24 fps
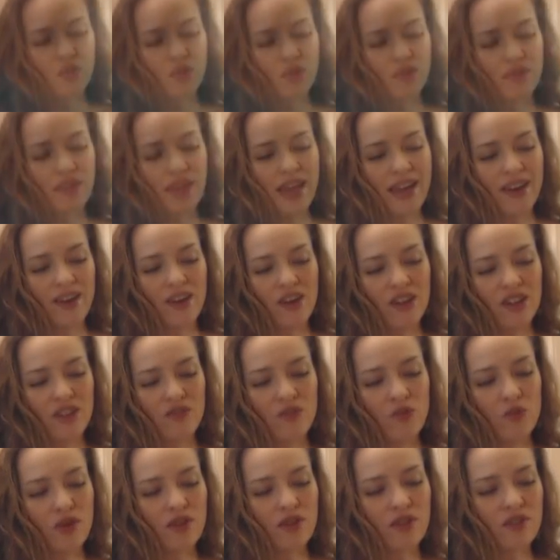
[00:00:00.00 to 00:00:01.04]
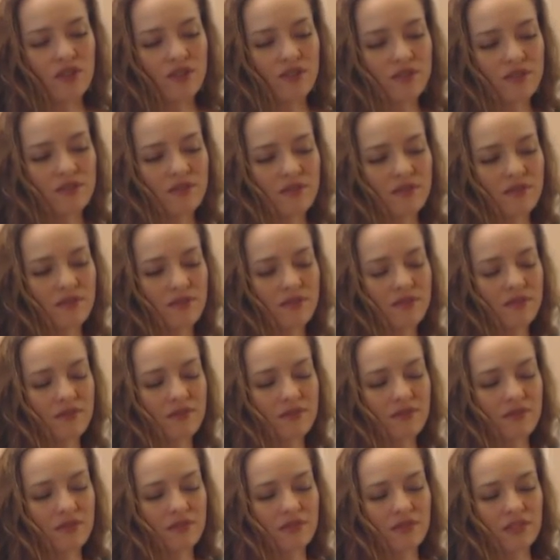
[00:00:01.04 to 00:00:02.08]
with that olive oil.
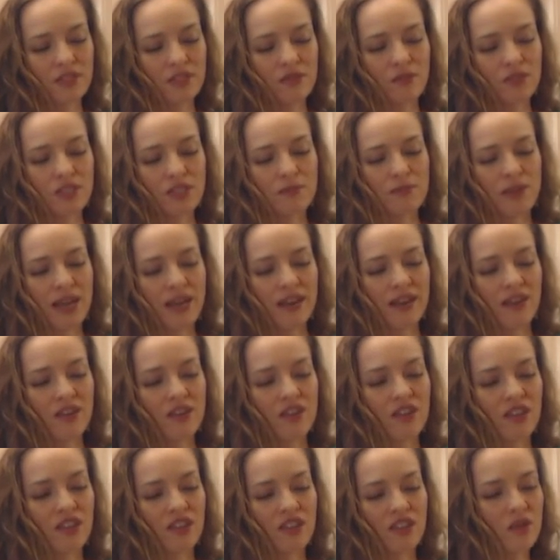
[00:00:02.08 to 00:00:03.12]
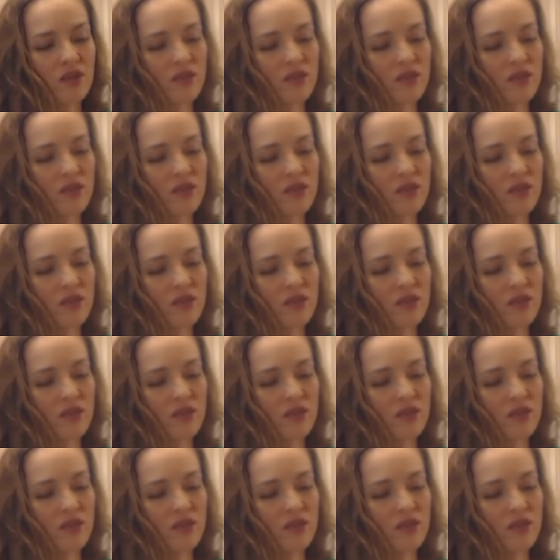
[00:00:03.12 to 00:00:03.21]
Mad at olive